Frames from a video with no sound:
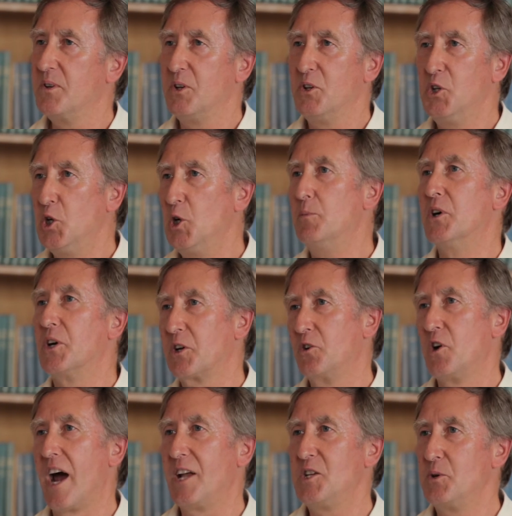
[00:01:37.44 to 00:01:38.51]
numerate
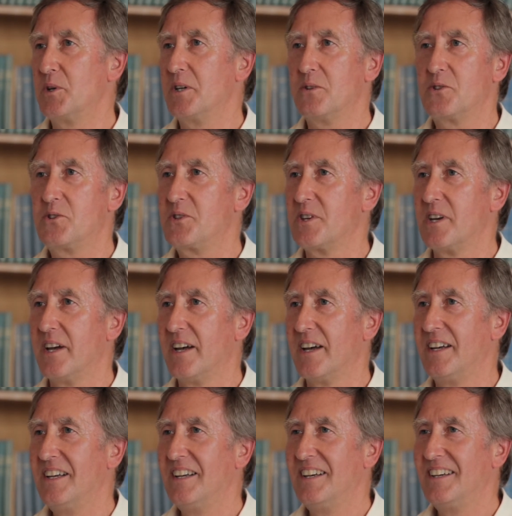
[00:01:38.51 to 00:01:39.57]
graduates,
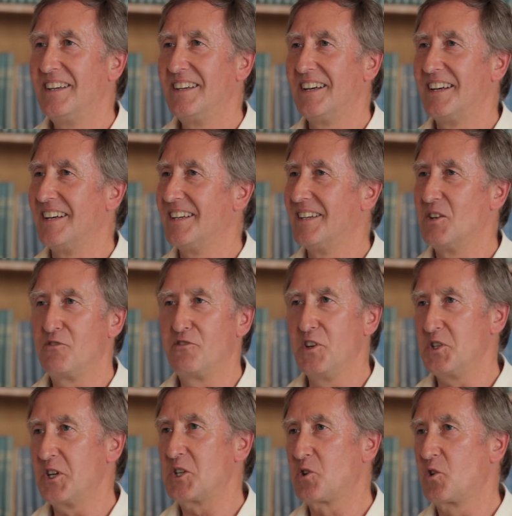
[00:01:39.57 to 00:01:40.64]

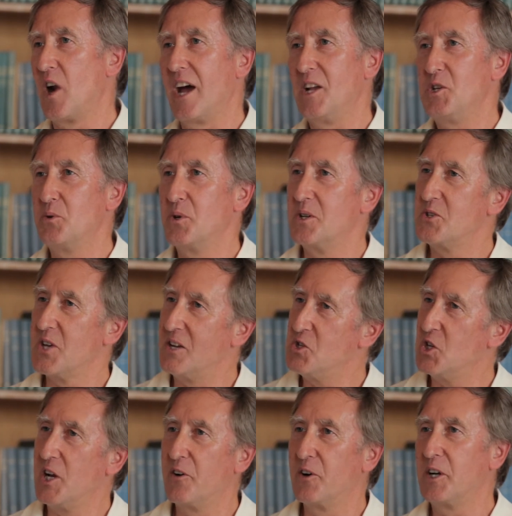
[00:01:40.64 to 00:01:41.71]
physics graduates,
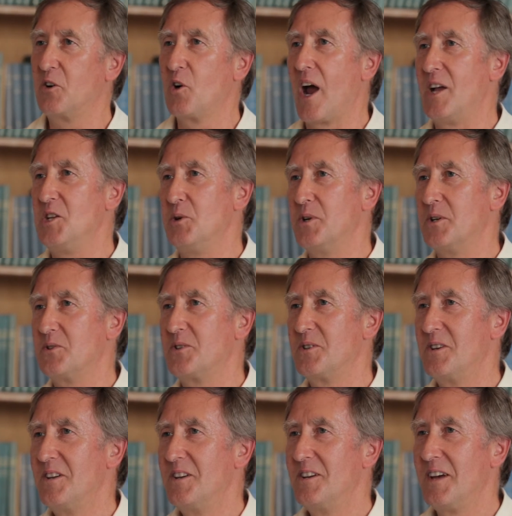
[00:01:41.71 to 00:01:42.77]
engineering graduates,
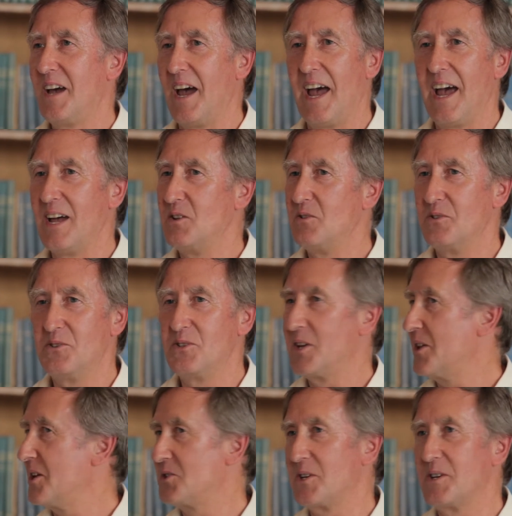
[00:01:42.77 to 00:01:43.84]
and
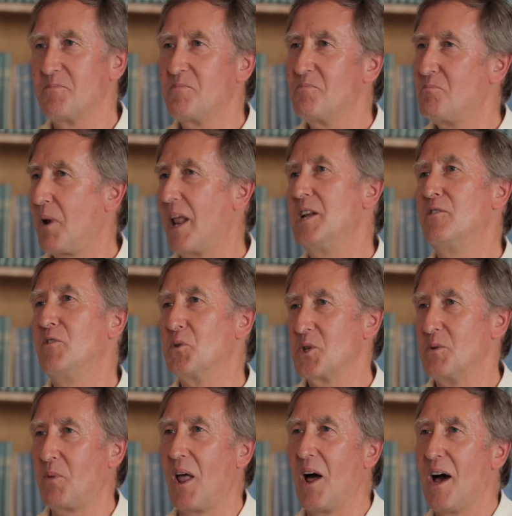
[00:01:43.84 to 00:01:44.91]
there's a plentiful
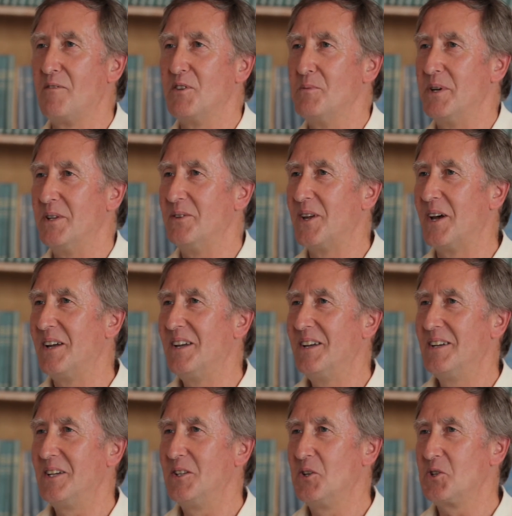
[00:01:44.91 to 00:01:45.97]
supply for them
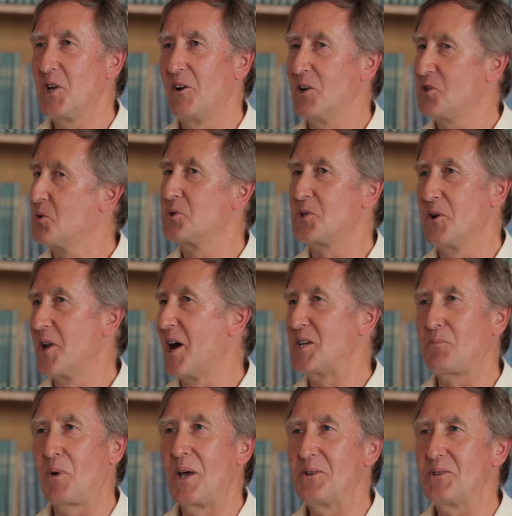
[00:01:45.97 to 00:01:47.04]
in this area. It's also a nice
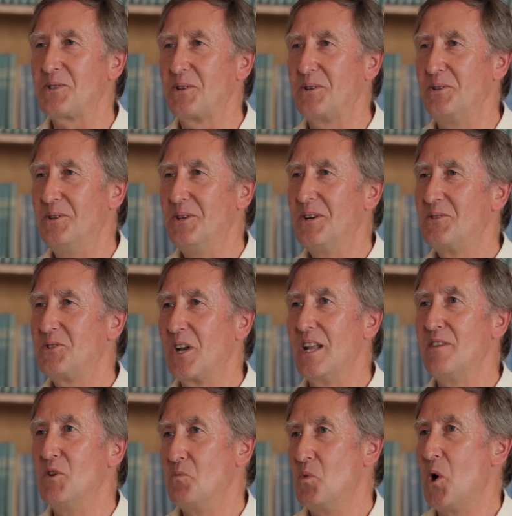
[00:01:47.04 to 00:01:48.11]
place to
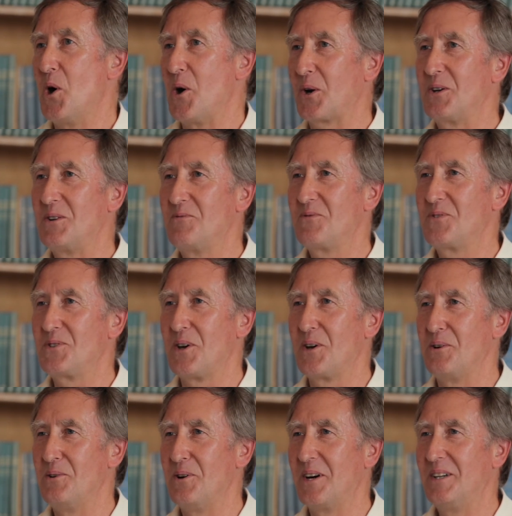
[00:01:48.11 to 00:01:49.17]
live and work,
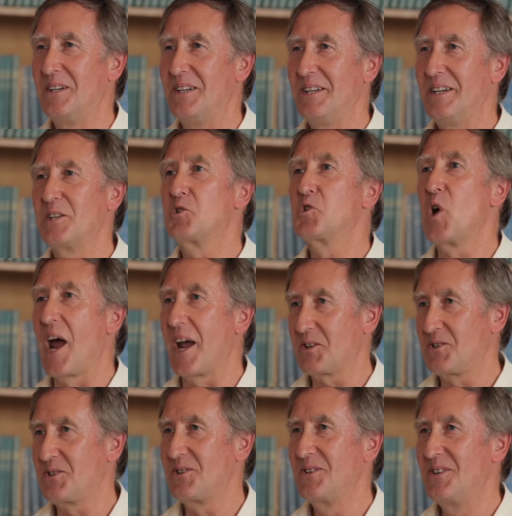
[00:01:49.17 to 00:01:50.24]
so it
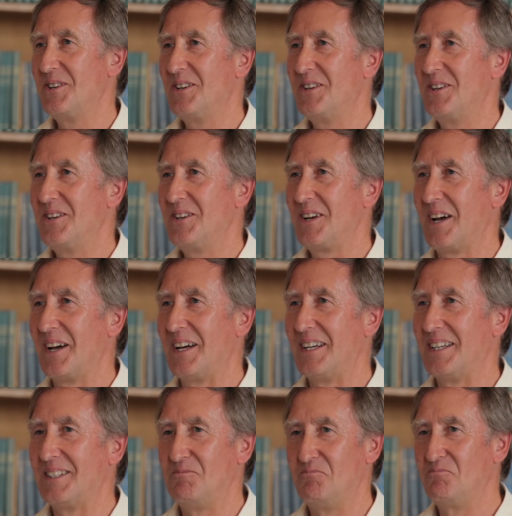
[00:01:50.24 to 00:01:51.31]
attracts
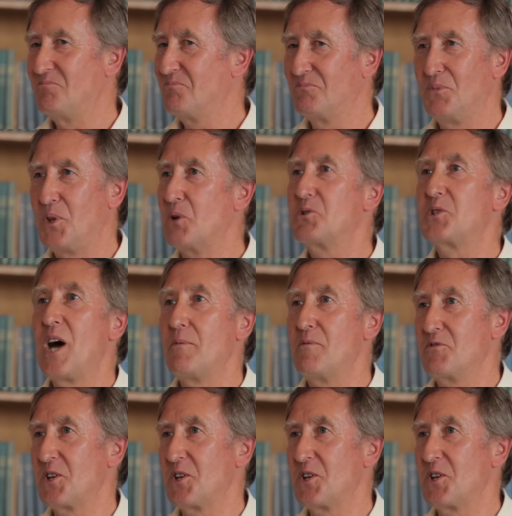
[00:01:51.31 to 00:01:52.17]
those type of